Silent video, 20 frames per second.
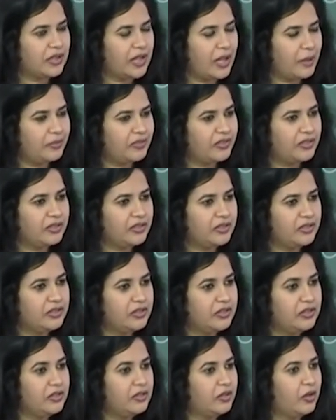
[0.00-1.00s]

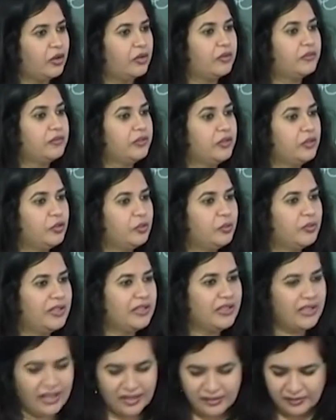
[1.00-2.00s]
absurdity of
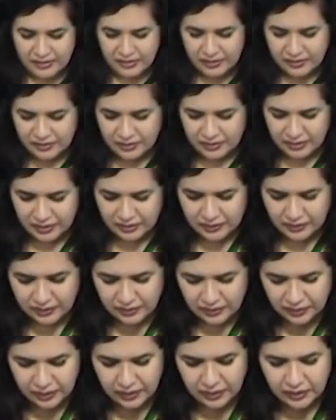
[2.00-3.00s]
human
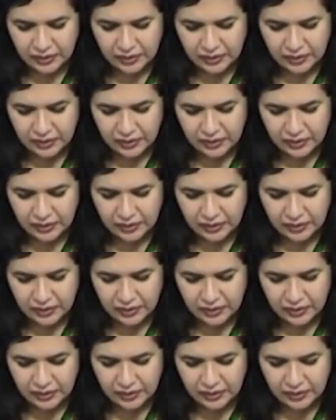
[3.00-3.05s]
existence.